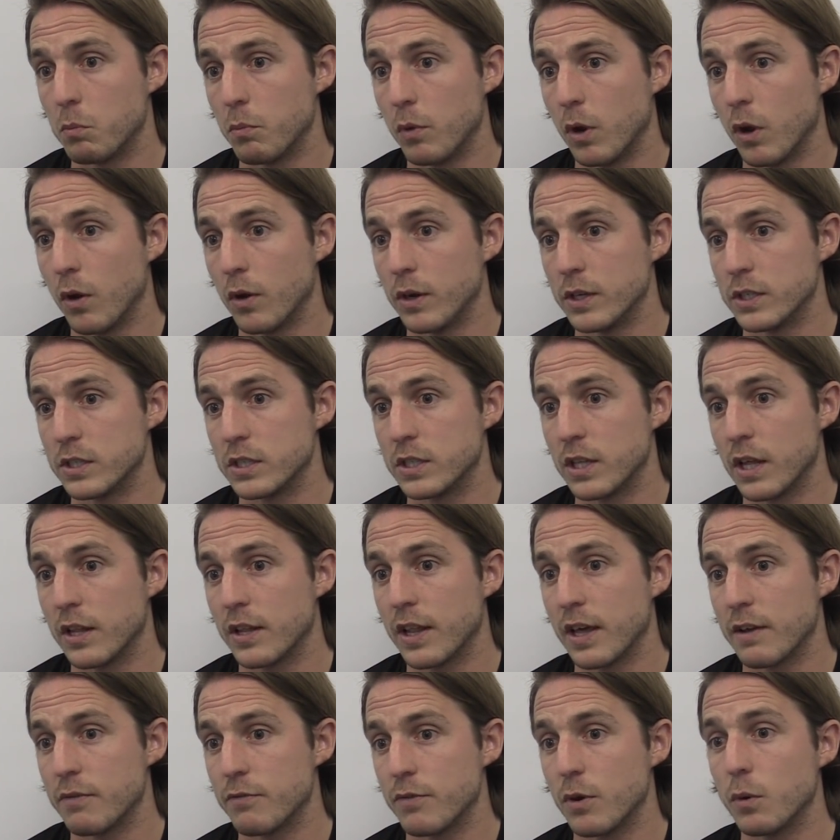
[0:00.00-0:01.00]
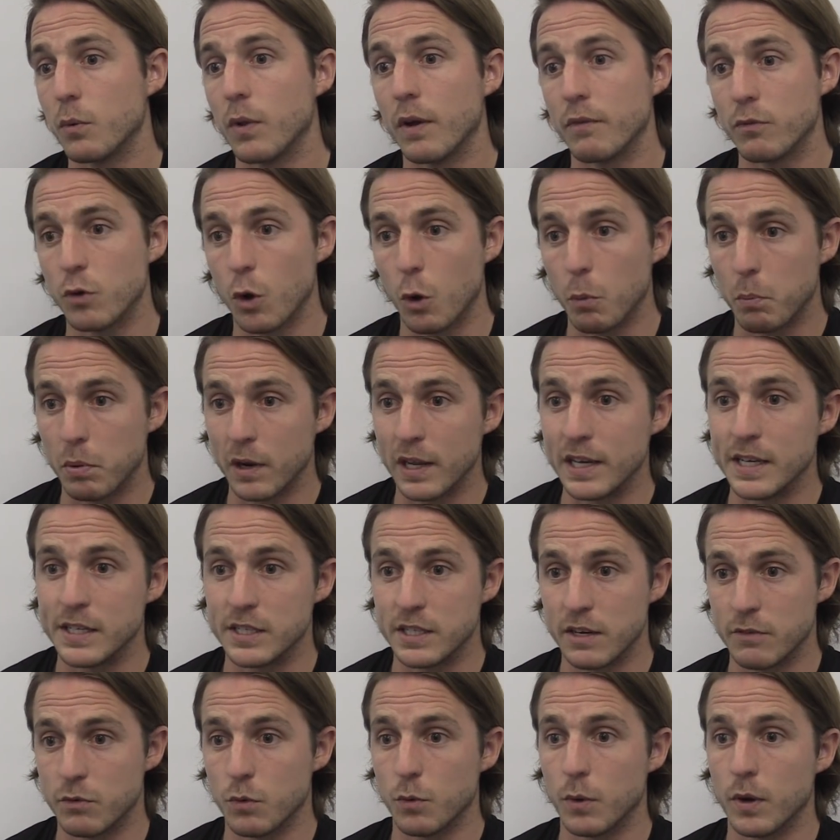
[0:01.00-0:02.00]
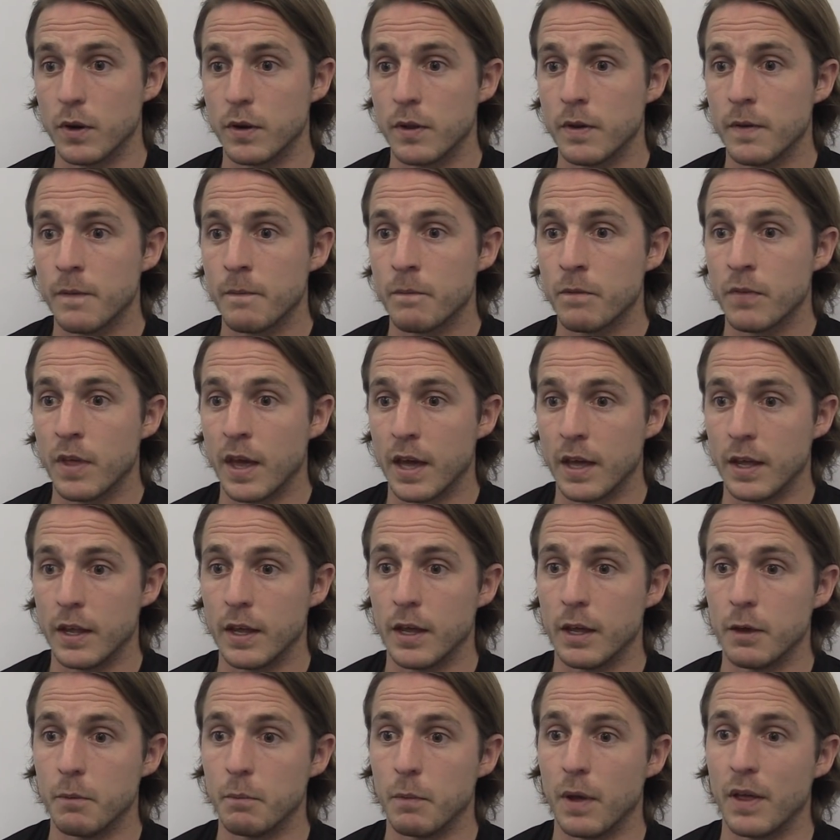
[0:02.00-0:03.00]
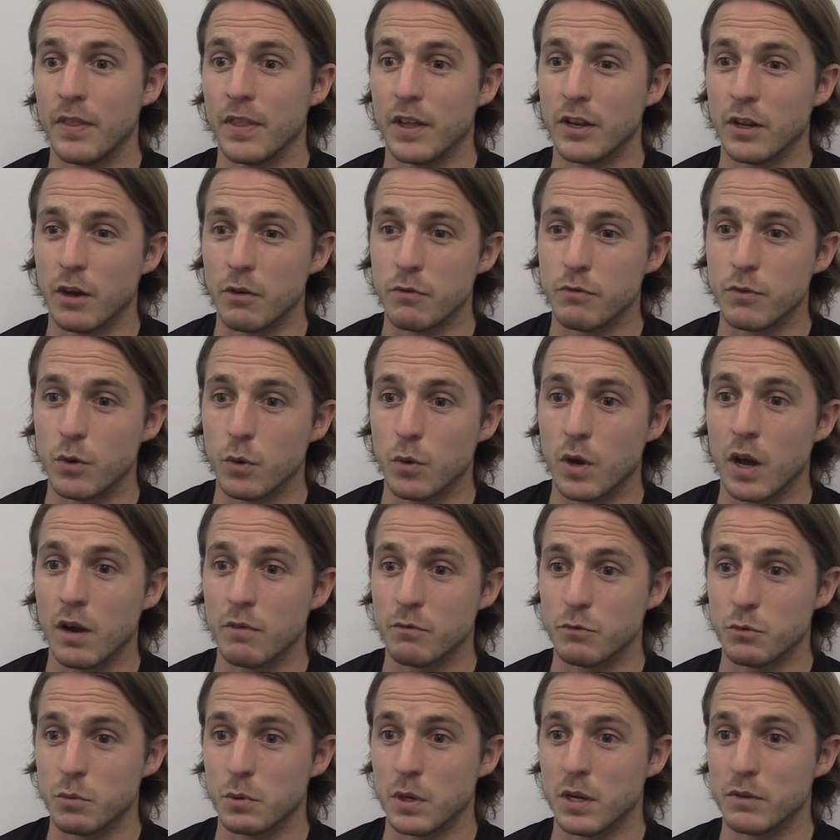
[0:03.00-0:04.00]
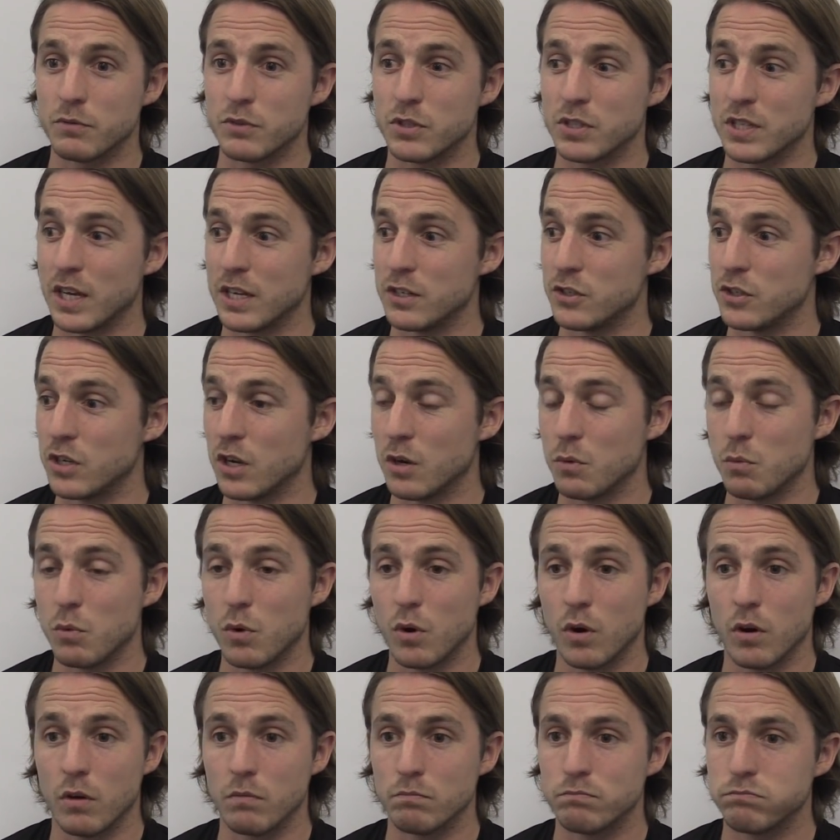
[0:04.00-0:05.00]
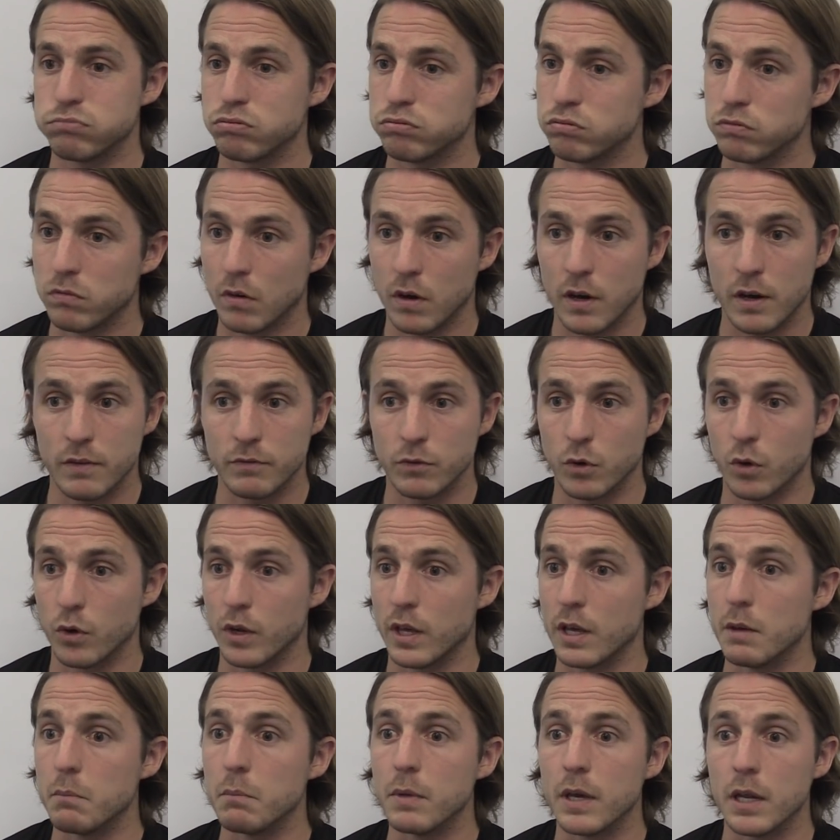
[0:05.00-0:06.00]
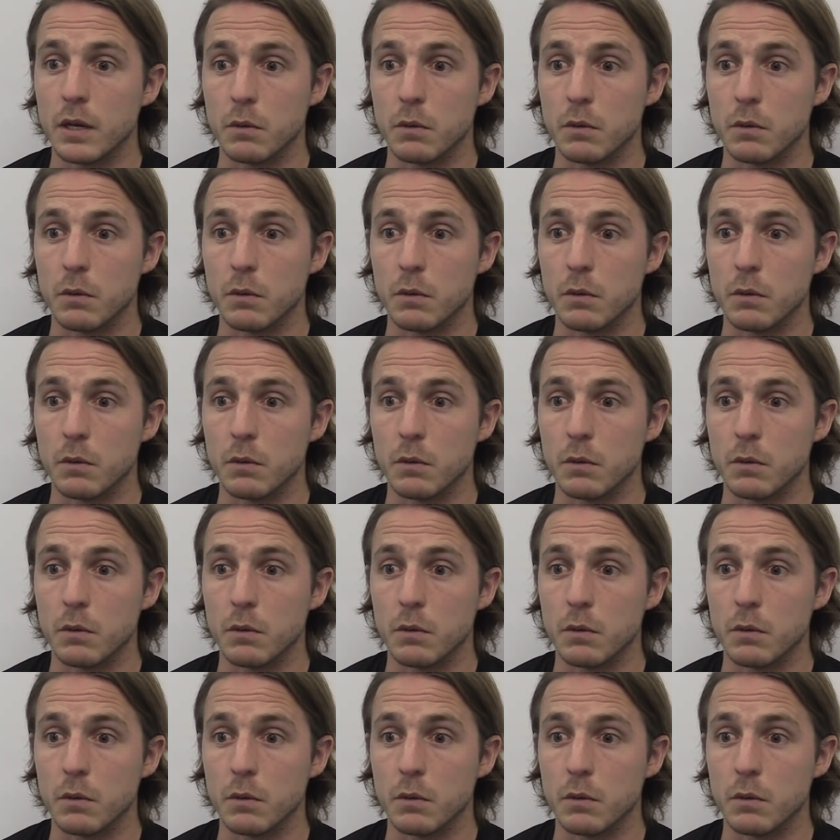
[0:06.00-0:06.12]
lies, that they feel they've got to please everyone, and they don't feel comfortable enough to say, do you know what, I haven't got it in me